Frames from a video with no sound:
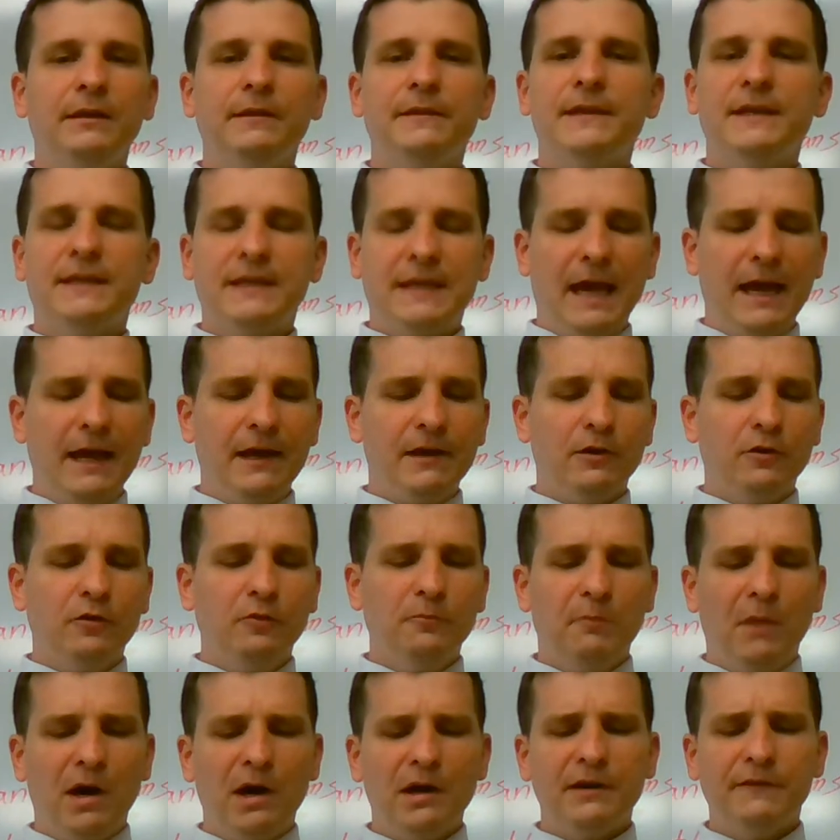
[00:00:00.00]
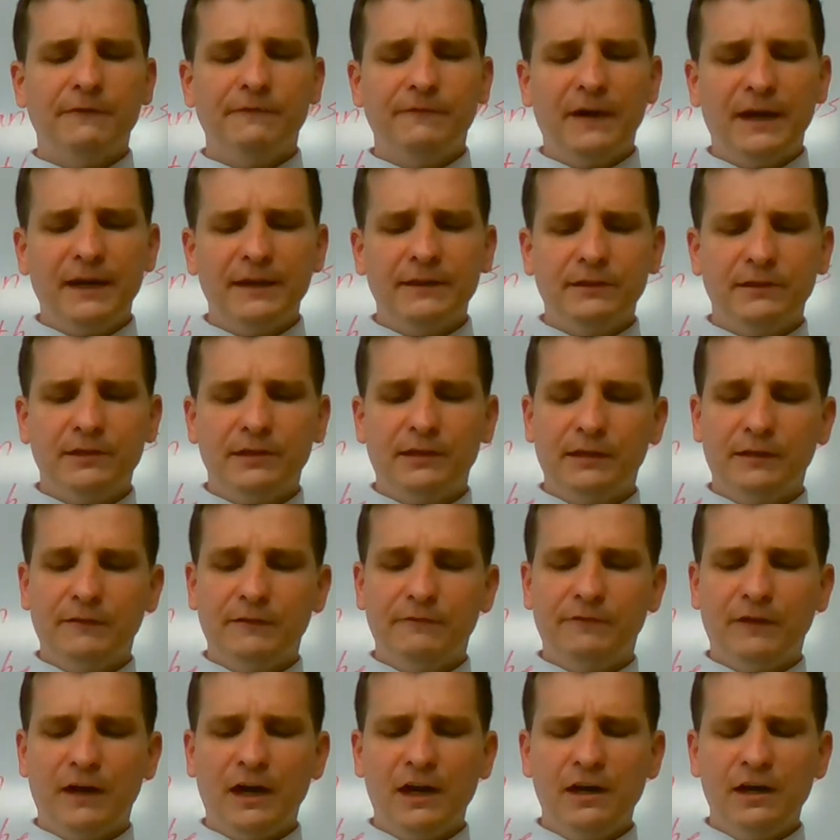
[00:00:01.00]
The Caddo modified their
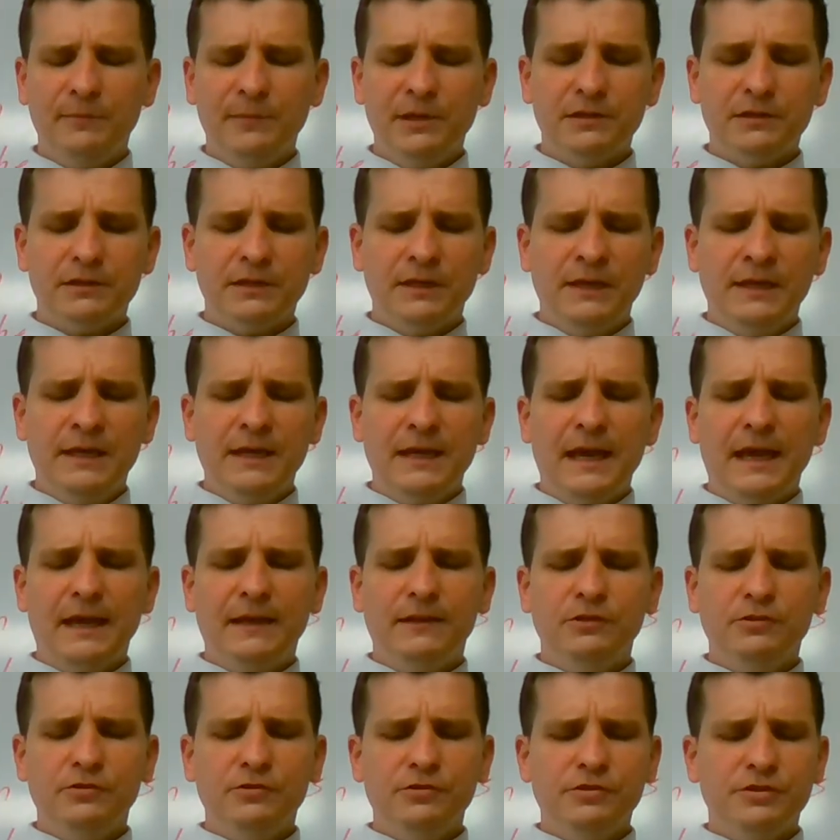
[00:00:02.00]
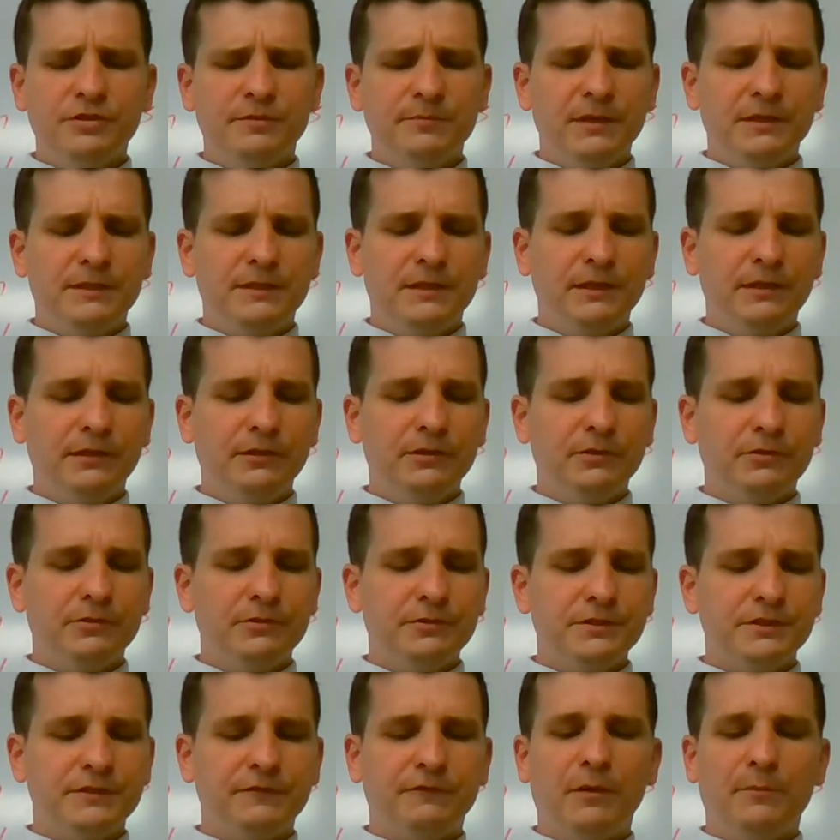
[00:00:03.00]
environment and used
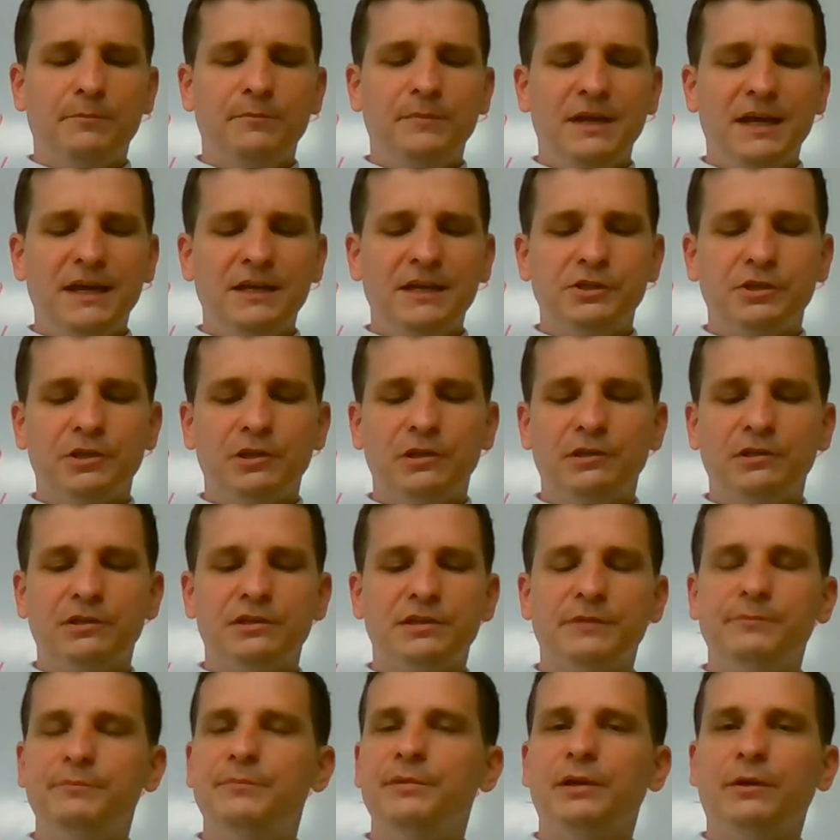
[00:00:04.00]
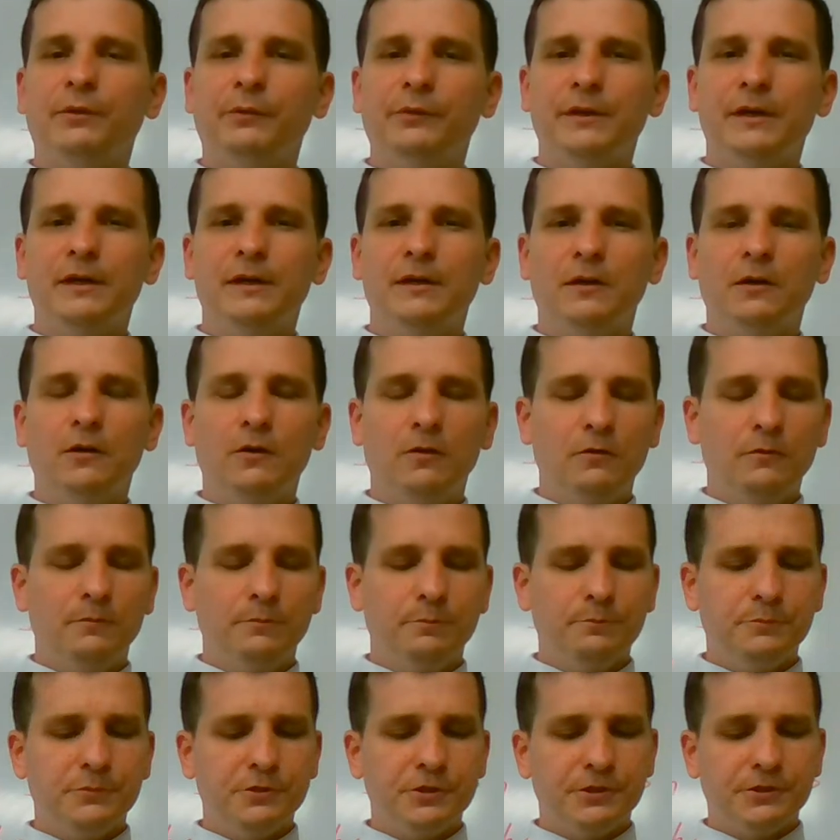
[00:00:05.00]
materials from nature to build their
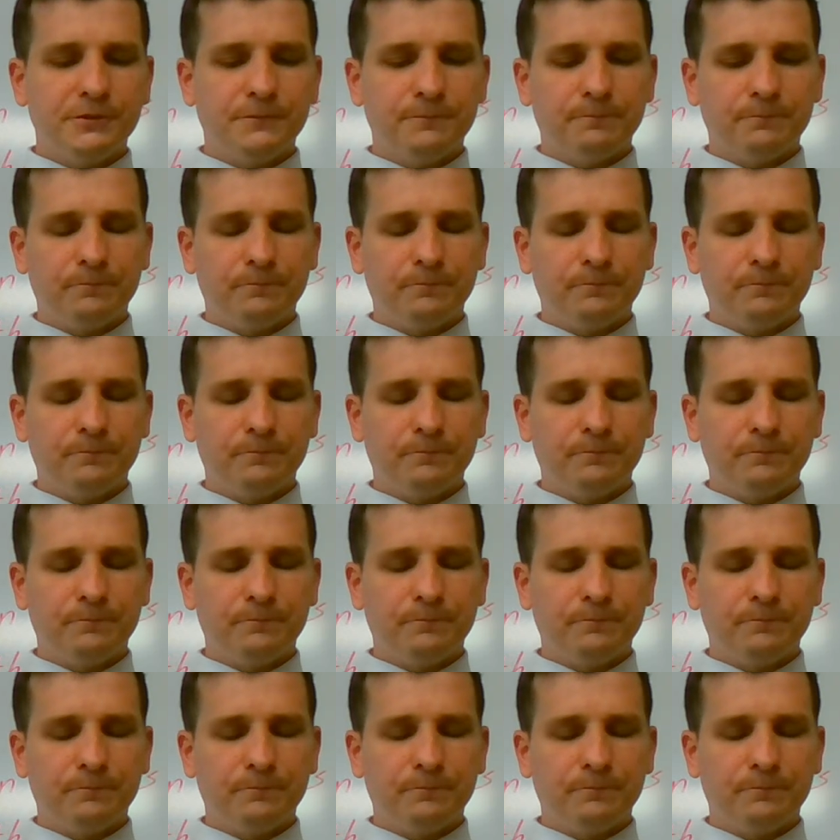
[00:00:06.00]
homes.